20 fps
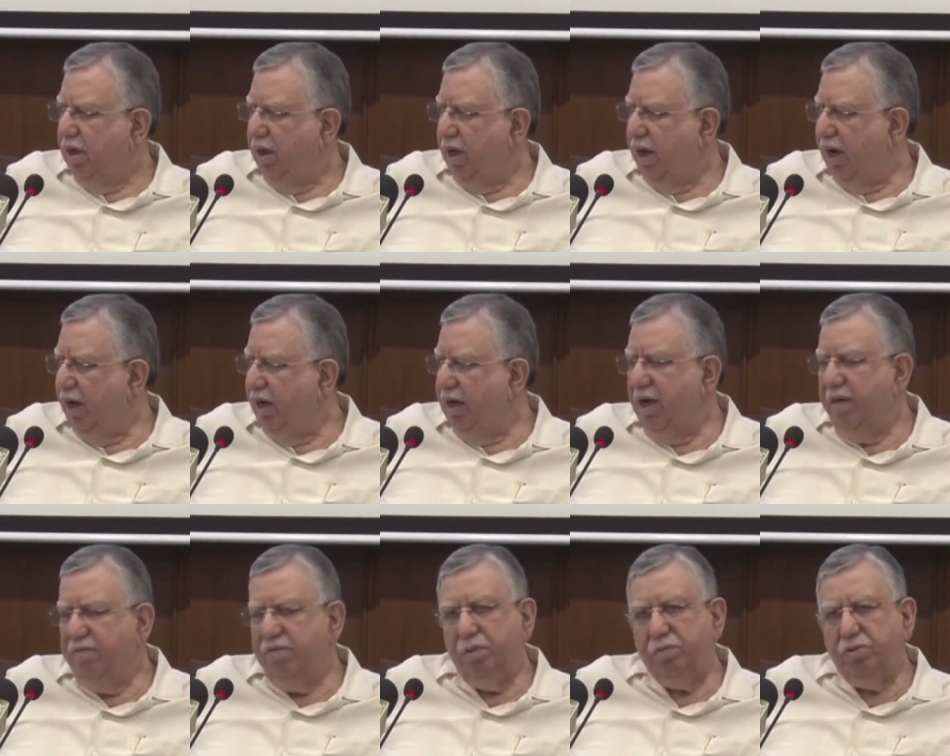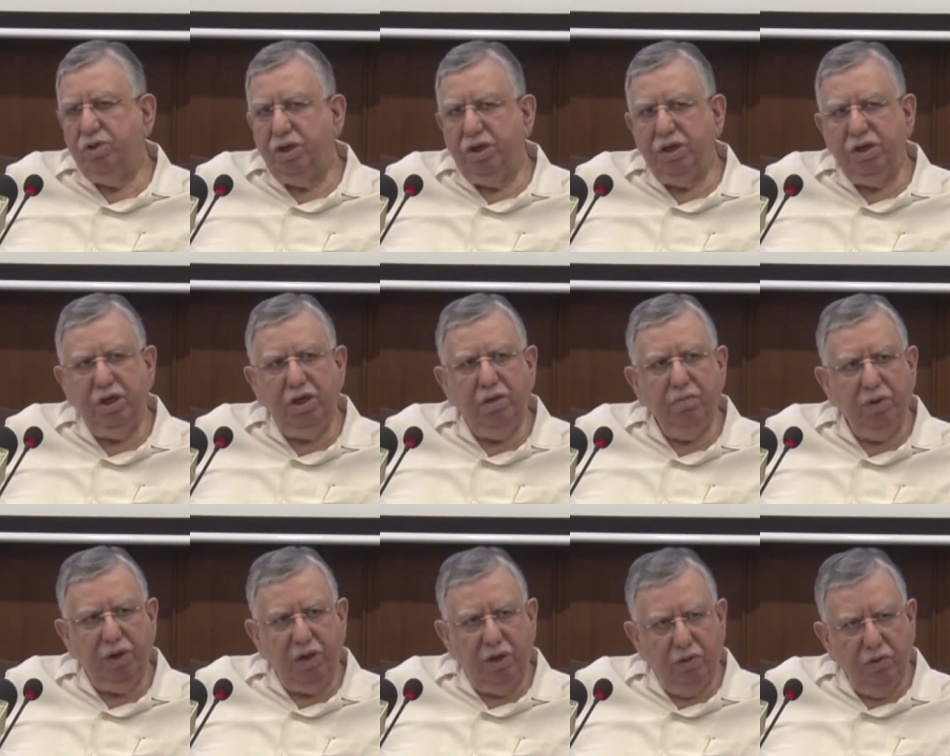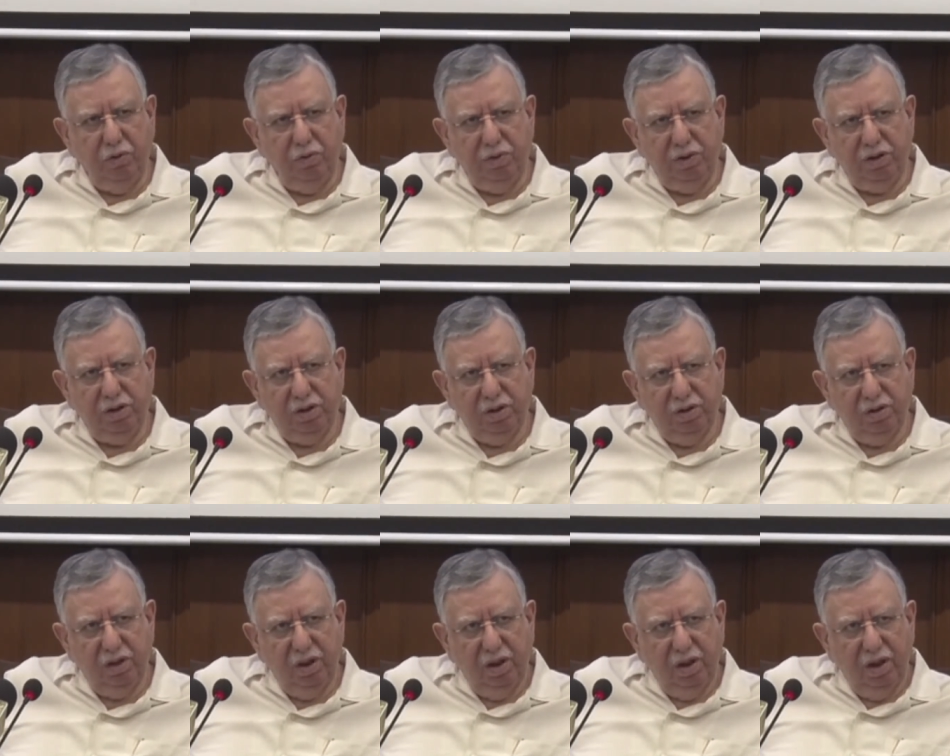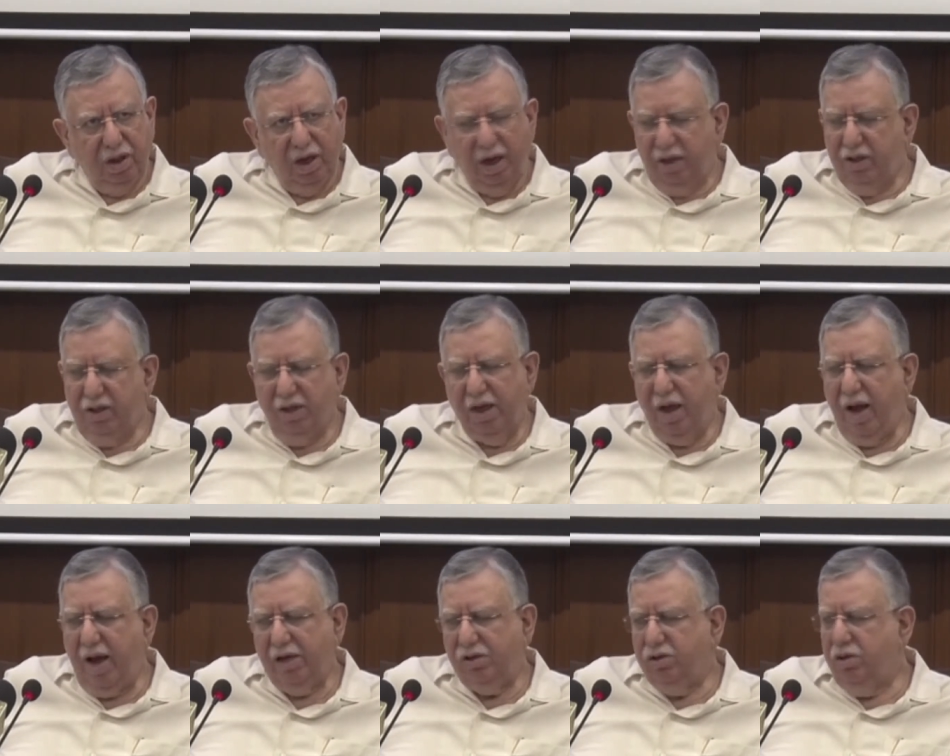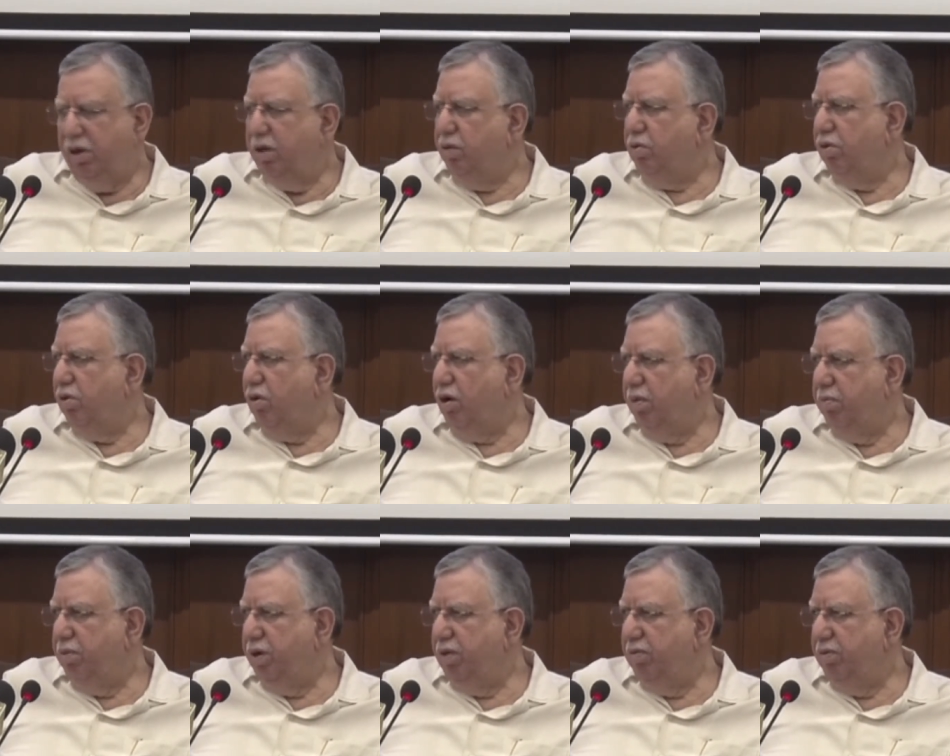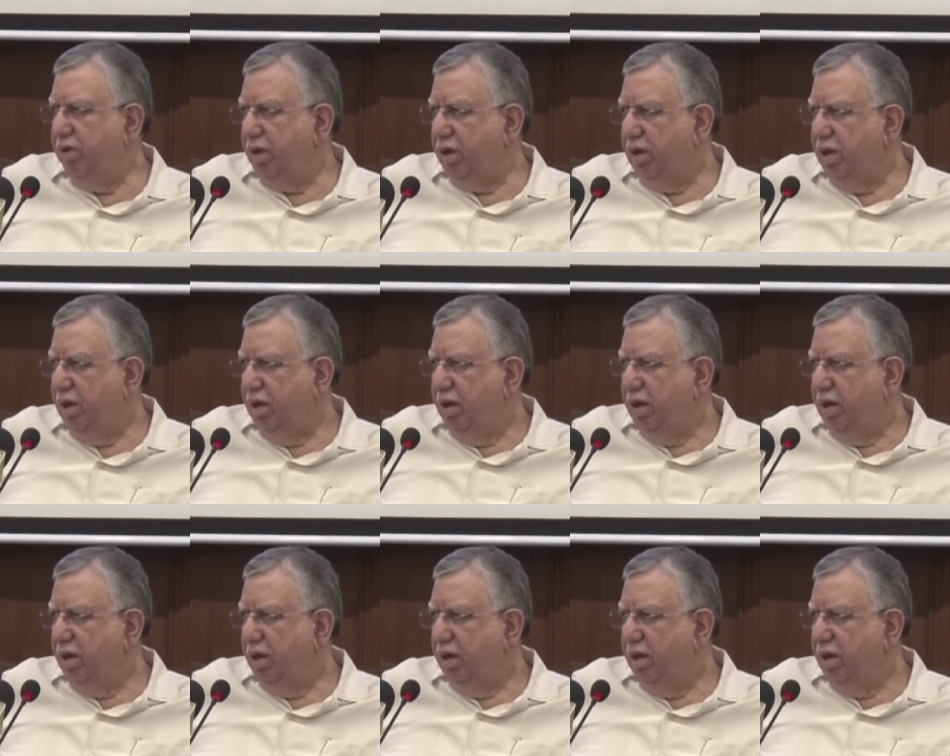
and I gave them 13 billion rupees and they actually could not believe it.